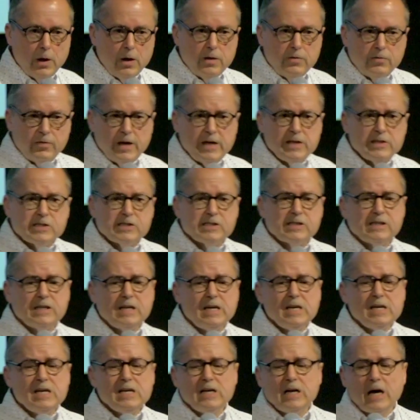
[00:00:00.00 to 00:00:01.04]
They'd
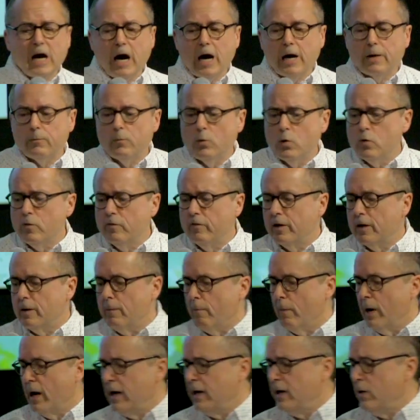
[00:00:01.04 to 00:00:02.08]
seen God move in a
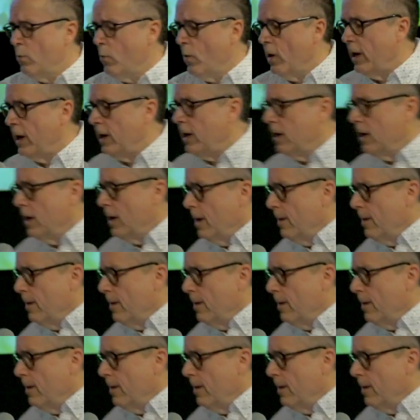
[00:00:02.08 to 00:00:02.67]
mighty way,